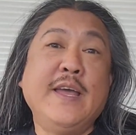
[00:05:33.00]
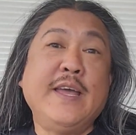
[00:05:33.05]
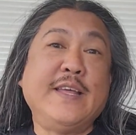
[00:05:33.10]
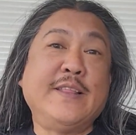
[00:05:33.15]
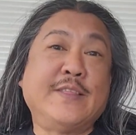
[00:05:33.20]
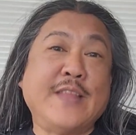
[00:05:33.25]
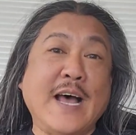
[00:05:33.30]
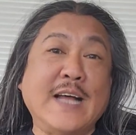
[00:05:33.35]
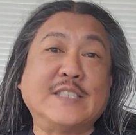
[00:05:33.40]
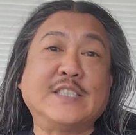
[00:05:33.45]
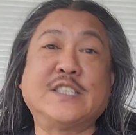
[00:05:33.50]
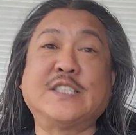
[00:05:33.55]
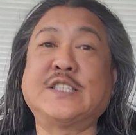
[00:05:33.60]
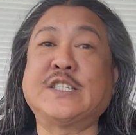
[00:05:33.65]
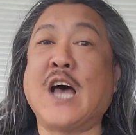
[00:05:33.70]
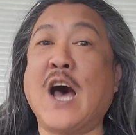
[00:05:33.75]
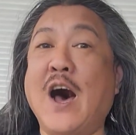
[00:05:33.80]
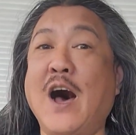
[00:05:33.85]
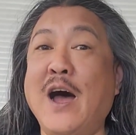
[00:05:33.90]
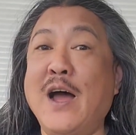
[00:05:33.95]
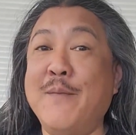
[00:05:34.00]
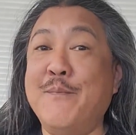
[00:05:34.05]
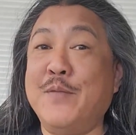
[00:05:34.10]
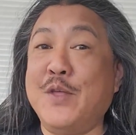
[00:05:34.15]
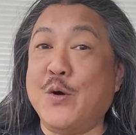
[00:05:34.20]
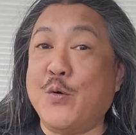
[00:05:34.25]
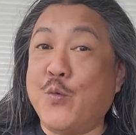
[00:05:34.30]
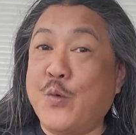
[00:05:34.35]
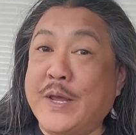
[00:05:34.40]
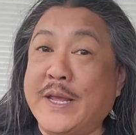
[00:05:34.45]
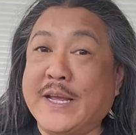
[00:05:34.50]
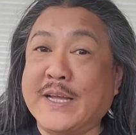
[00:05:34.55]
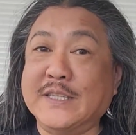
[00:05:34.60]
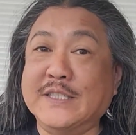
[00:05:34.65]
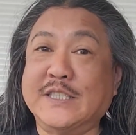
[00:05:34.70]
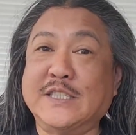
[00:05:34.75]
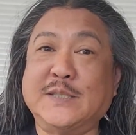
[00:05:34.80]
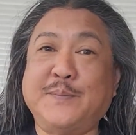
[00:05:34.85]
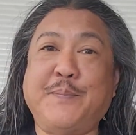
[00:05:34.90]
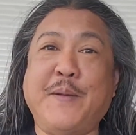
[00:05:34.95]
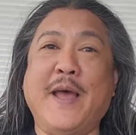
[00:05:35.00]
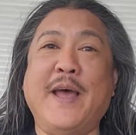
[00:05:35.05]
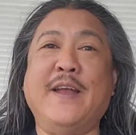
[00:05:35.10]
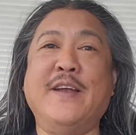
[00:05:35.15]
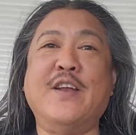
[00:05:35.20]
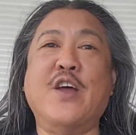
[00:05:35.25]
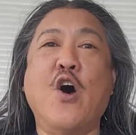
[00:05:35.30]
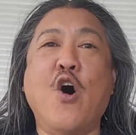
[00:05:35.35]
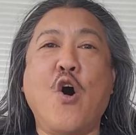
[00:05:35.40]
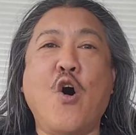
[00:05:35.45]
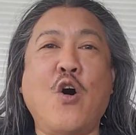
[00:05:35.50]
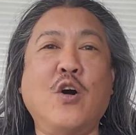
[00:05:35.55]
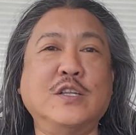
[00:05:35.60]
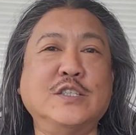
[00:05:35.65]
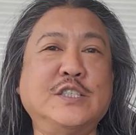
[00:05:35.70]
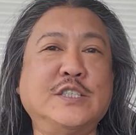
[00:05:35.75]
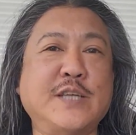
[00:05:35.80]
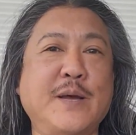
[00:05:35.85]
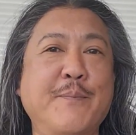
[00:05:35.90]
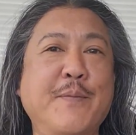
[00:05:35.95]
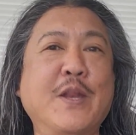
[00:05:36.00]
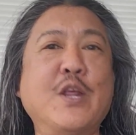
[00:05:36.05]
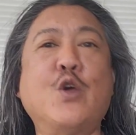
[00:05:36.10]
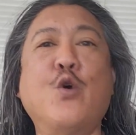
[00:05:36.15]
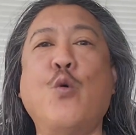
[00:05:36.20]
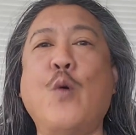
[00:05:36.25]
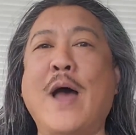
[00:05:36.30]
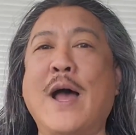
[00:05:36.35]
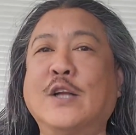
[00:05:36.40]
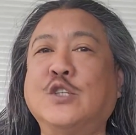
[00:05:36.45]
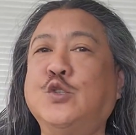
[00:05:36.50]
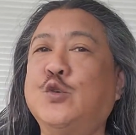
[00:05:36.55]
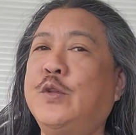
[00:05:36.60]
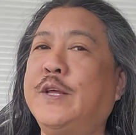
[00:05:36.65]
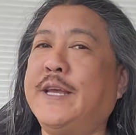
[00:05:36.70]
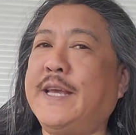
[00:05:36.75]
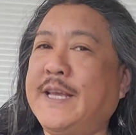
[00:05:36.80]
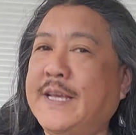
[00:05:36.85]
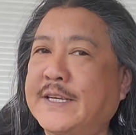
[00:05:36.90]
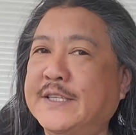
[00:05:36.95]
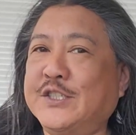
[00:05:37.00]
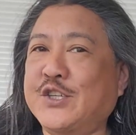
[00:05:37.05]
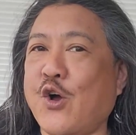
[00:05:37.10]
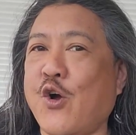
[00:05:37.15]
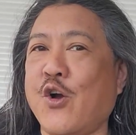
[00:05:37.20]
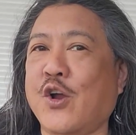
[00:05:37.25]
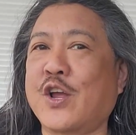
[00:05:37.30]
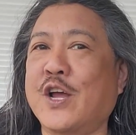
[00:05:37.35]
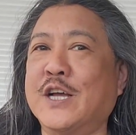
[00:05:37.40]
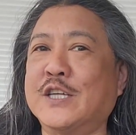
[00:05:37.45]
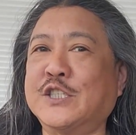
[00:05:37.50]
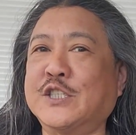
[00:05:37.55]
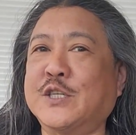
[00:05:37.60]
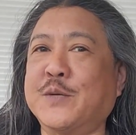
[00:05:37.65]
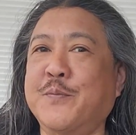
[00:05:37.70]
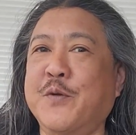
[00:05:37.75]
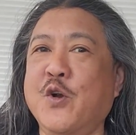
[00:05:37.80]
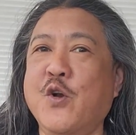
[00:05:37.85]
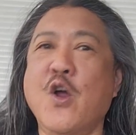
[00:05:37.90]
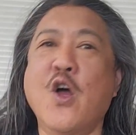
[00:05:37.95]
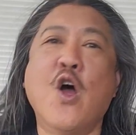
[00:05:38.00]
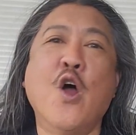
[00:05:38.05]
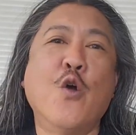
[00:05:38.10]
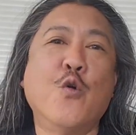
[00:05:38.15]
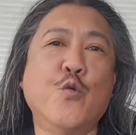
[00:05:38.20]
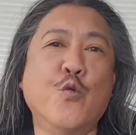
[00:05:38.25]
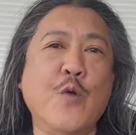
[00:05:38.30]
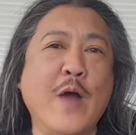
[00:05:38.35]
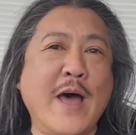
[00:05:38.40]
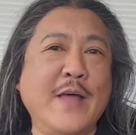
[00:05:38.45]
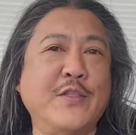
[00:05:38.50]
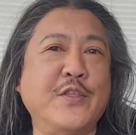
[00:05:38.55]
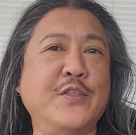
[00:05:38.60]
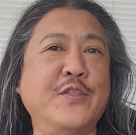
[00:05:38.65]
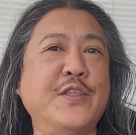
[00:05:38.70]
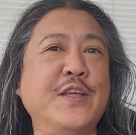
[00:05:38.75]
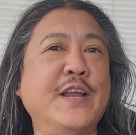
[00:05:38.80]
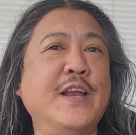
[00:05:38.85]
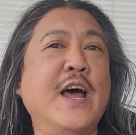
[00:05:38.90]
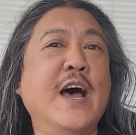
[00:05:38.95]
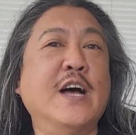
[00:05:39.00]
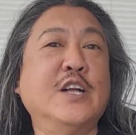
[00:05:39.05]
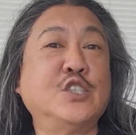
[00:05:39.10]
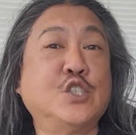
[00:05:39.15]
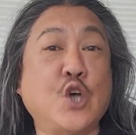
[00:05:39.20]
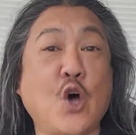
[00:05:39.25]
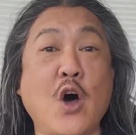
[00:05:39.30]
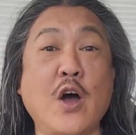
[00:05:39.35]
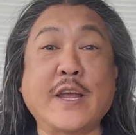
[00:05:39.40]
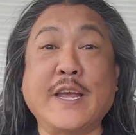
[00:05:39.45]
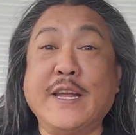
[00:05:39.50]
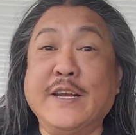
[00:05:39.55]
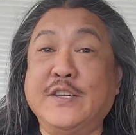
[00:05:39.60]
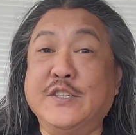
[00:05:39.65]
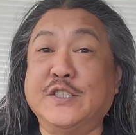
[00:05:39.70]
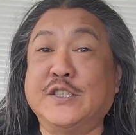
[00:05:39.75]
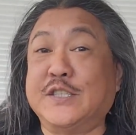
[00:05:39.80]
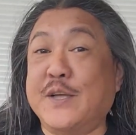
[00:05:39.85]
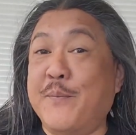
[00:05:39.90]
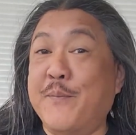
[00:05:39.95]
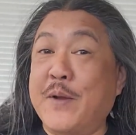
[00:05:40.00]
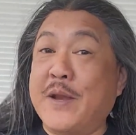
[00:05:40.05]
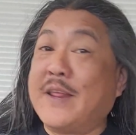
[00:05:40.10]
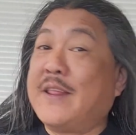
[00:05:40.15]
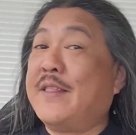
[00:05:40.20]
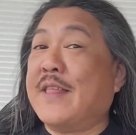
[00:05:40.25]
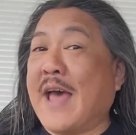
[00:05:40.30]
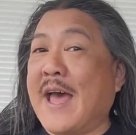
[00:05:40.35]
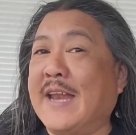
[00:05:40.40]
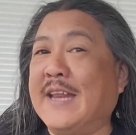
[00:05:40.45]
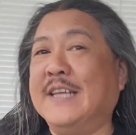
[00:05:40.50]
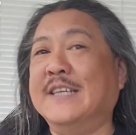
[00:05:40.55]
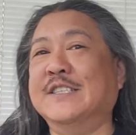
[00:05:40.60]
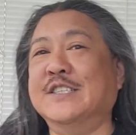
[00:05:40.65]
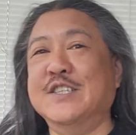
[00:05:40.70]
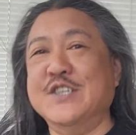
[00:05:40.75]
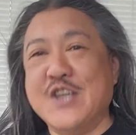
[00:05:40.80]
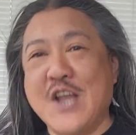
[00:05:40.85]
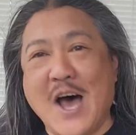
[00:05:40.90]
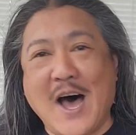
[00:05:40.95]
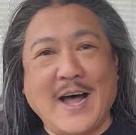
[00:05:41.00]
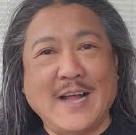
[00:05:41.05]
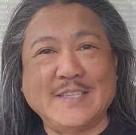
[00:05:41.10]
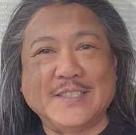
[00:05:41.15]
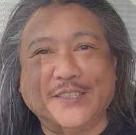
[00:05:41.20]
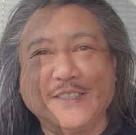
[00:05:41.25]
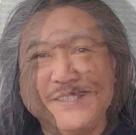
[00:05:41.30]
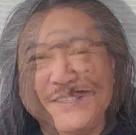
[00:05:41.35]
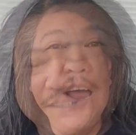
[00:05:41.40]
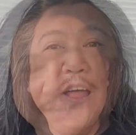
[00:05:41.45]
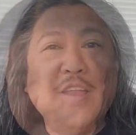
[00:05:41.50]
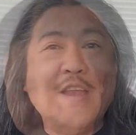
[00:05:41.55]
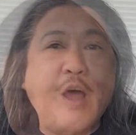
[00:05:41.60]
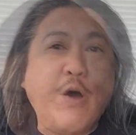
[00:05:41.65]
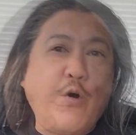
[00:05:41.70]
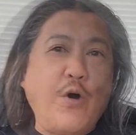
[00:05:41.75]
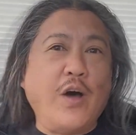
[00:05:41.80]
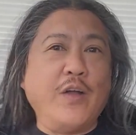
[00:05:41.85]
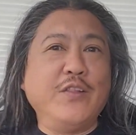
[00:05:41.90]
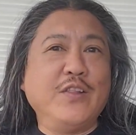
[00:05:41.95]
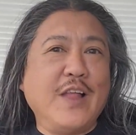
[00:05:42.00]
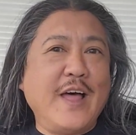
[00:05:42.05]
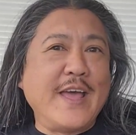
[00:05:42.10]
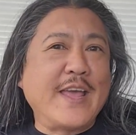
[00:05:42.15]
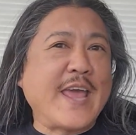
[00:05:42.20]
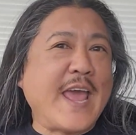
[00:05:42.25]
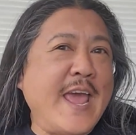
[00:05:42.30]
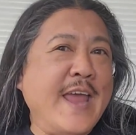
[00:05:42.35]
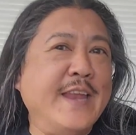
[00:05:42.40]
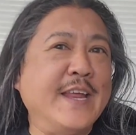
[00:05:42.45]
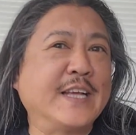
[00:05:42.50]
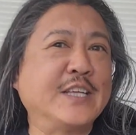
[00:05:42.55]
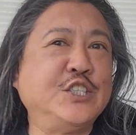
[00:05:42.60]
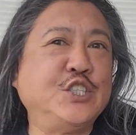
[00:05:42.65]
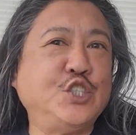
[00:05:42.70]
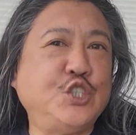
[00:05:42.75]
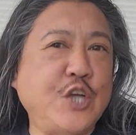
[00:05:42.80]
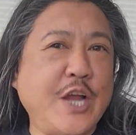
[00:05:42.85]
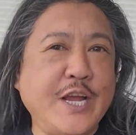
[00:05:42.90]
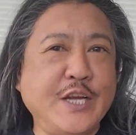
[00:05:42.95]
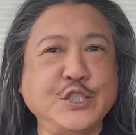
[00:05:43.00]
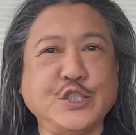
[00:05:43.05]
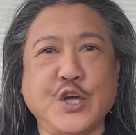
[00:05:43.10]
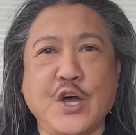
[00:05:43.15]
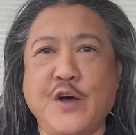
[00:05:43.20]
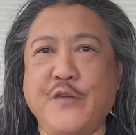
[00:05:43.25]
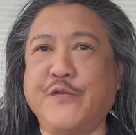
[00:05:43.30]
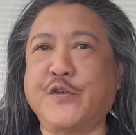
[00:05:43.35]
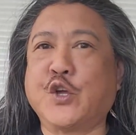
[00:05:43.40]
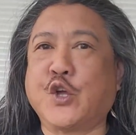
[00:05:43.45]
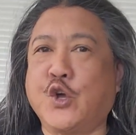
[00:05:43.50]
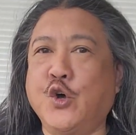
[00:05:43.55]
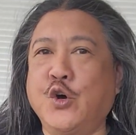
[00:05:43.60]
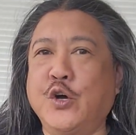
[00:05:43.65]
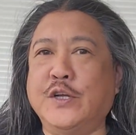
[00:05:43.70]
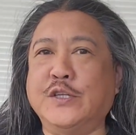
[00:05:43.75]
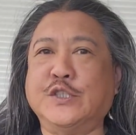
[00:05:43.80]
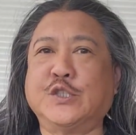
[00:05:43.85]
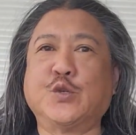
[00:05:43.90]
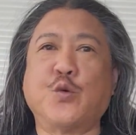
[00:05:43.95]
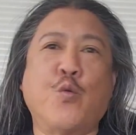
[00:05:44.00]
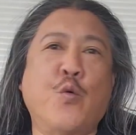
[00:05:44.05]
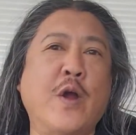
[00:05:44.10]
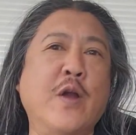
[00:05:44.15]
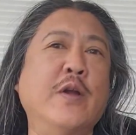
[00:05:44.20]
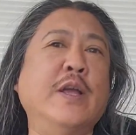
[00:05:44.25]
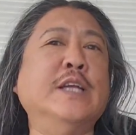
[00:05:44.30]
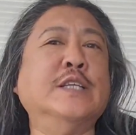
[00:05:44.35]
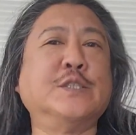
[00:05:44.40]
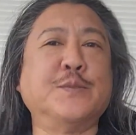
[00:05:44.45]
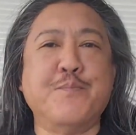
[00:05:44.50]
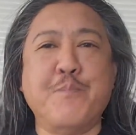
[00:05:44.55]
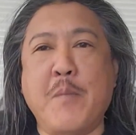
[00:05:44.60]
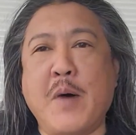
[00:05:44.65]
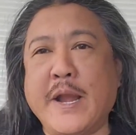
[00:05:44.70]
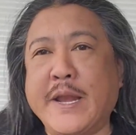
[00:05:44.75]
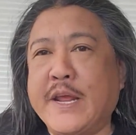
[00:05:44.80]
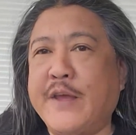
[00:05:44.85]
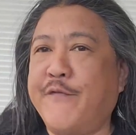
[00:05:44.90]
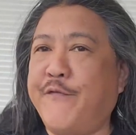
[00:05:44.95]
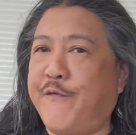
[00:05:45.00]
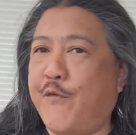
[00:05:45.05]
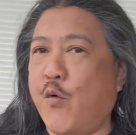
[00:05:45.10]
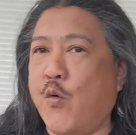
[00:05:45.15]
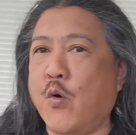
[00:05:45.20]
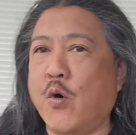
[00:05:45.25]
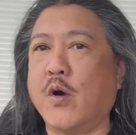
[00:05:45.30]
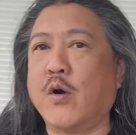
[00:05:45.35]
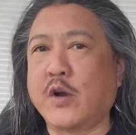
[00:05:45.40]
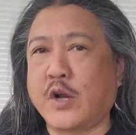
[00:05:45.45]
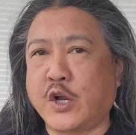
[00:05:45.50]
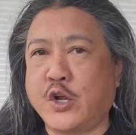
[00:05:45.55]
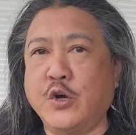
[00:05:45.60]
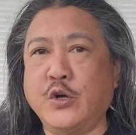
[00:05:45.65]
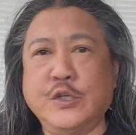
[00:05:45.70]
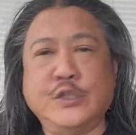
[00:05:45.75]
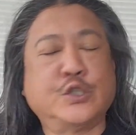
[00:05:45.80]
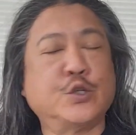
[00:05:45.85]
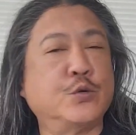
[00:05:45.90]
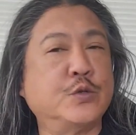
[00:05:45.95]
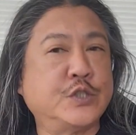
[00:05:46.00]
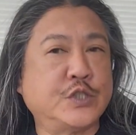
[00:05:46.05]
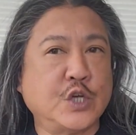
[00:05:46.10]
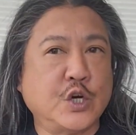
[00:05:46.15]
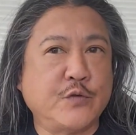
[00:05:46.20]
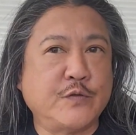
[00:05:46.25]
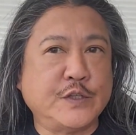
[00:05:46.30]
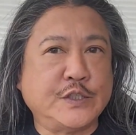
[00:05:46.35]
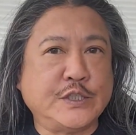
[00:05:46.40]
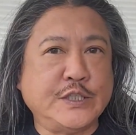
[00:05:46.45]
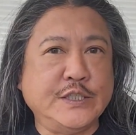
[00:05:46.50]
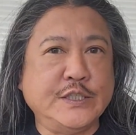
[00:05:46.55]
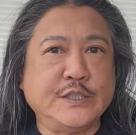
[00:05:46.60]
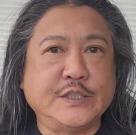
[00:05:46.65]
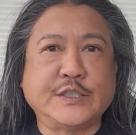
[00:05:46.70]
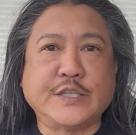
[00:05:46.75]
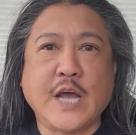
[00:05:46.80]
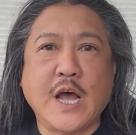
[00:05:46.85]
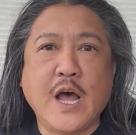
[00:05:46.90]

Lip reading: that's time that we can spend on somebody who actually is our customer rather than talking to somebody that is not. Now, unlike an exchange of goods where it's money for goods or services,